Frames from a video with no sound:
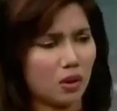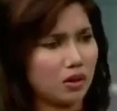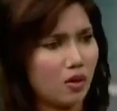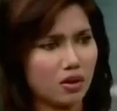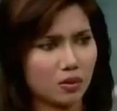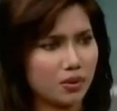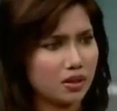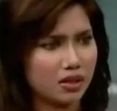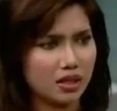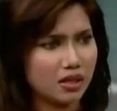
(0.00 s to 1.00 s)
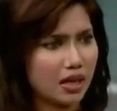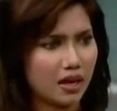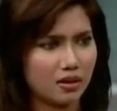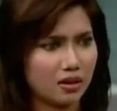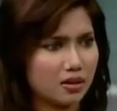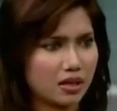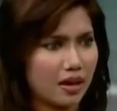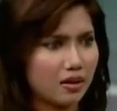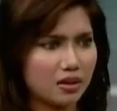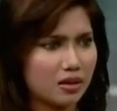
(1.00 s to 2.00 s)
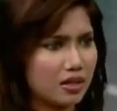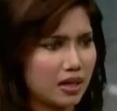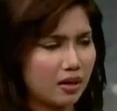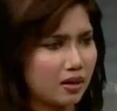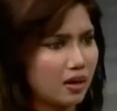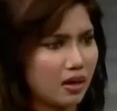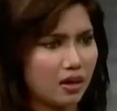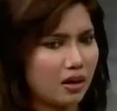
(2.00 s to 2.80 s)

all the controversies and the scandals and